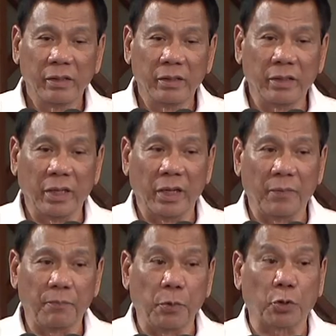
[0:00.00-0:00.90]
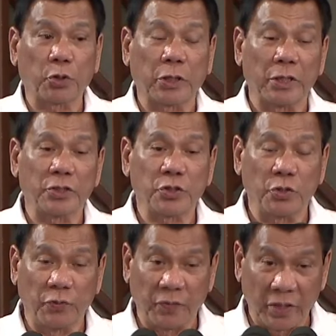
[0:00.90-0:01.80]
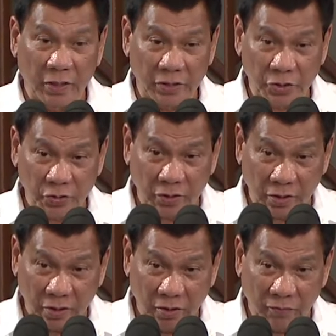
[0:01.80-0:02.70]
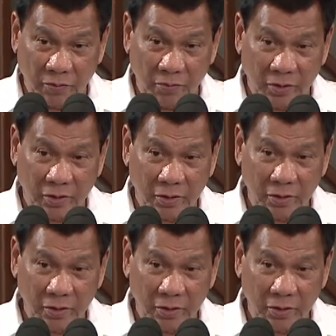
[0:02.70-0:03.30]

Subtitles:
the portals of the national government